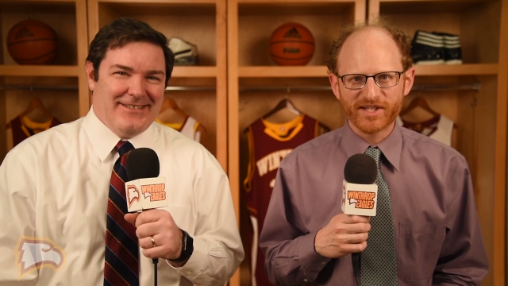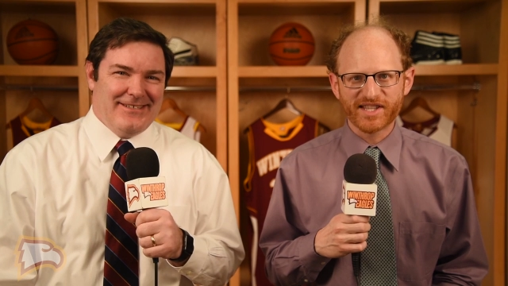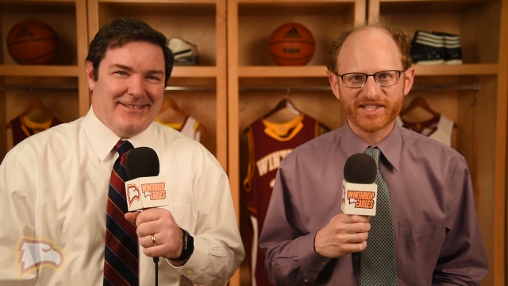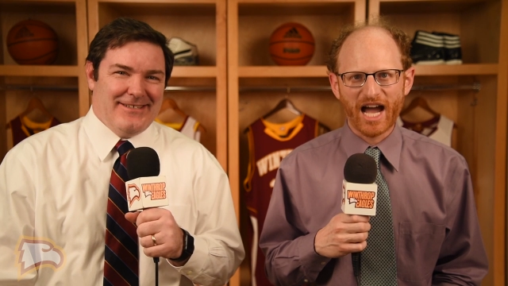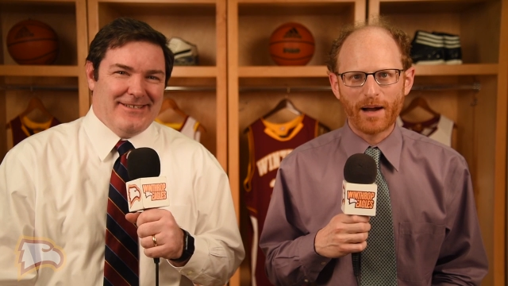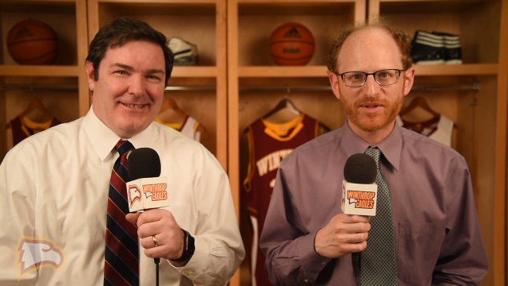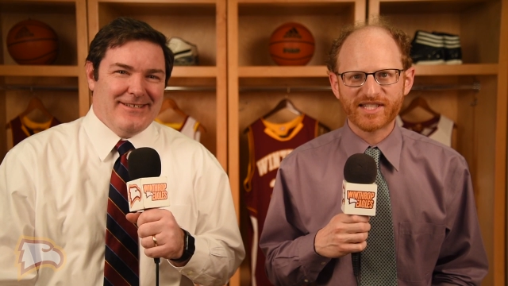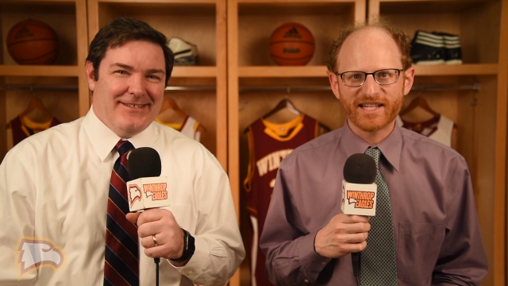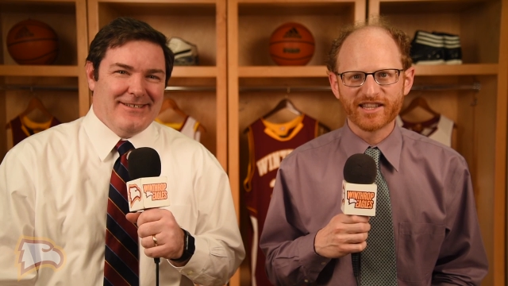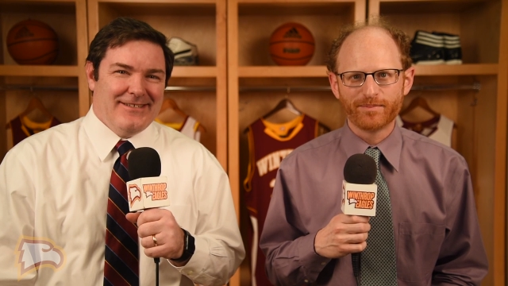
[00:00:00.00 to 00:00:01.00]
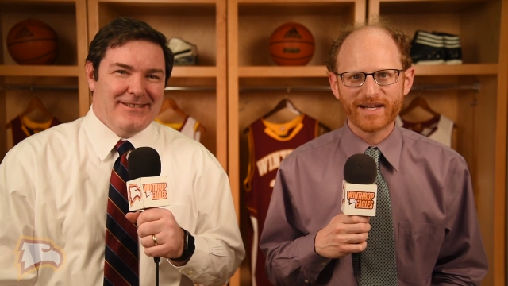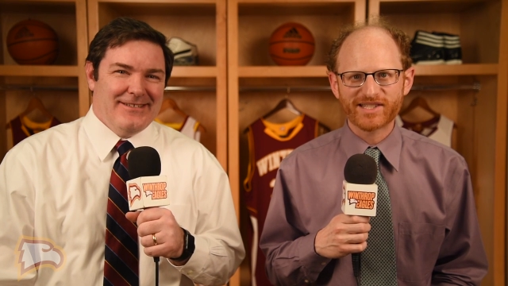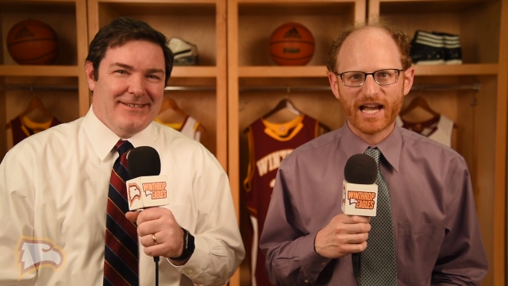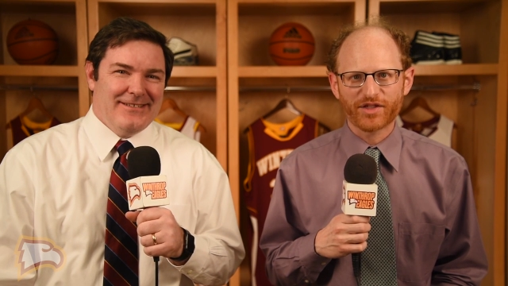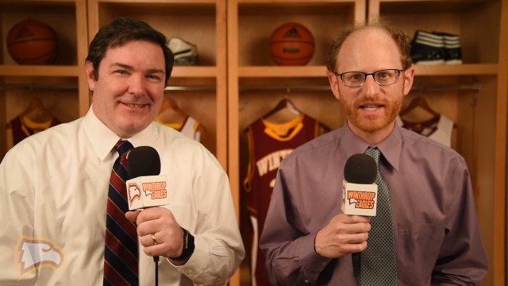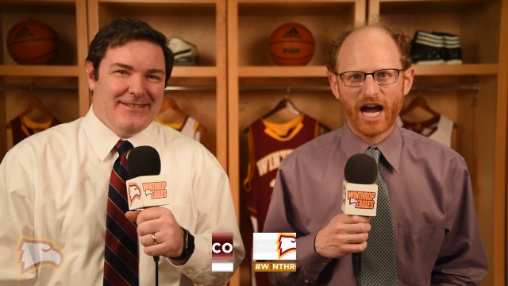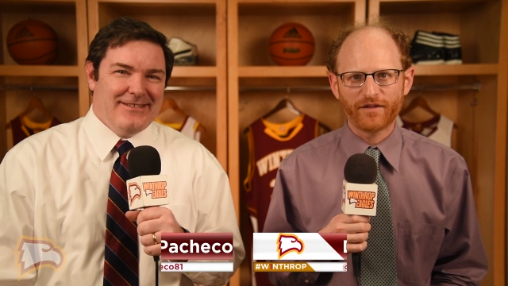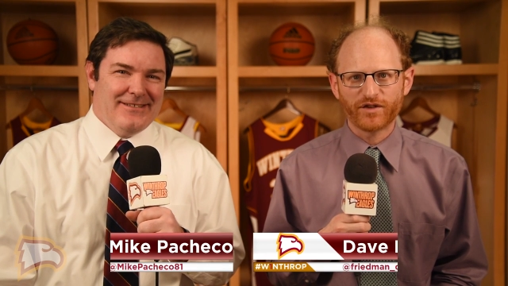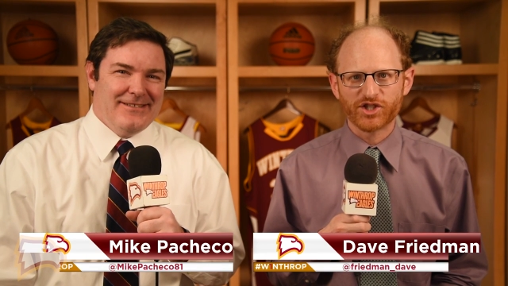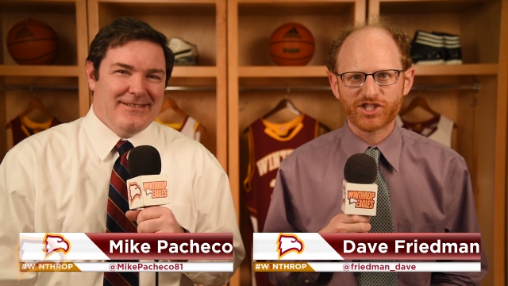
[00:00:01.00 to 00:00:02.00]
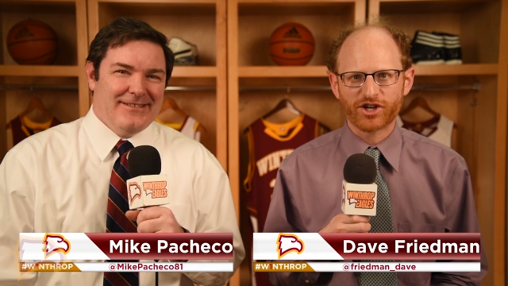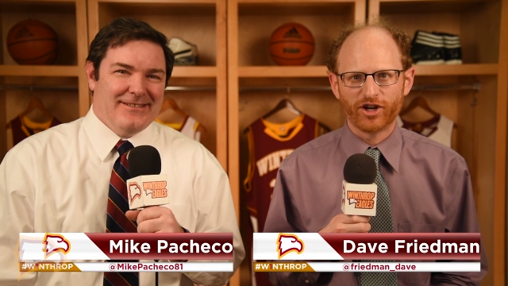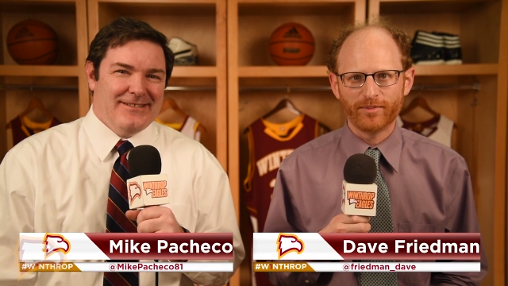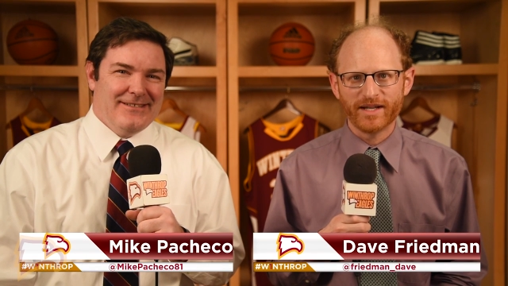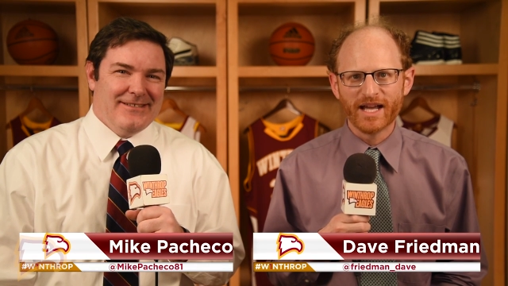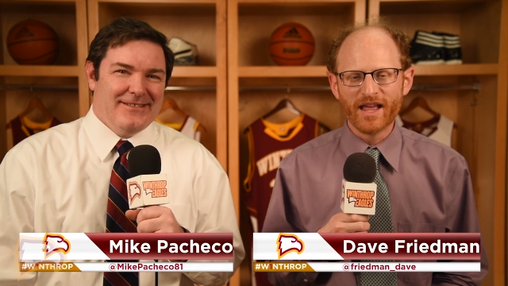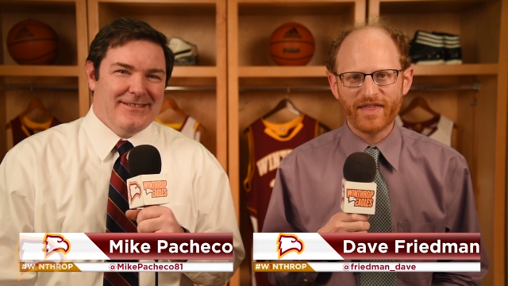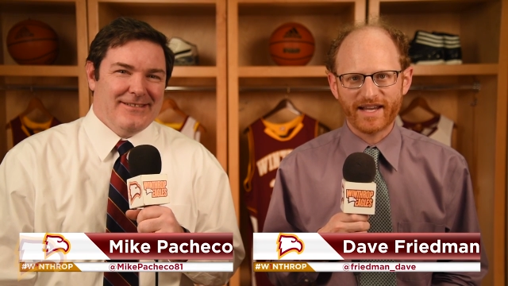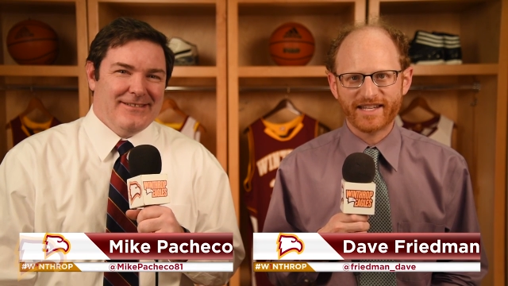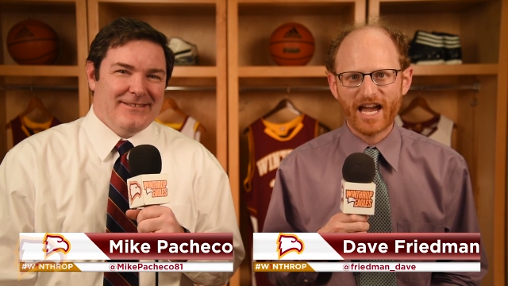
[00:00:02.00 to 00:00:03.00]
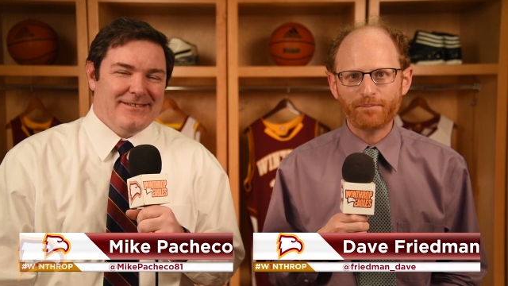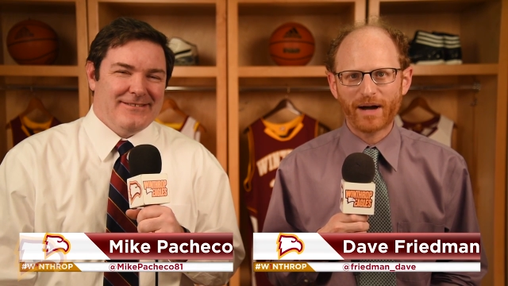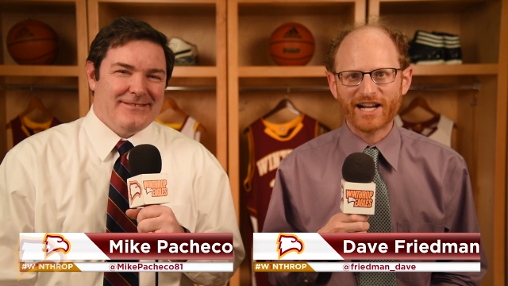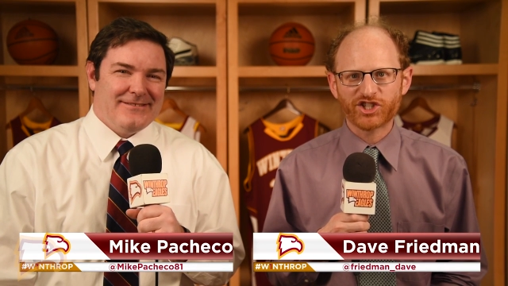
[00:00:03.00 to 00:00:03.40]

Speaker 1: is the top seed in the Big South Conference tournament. They get by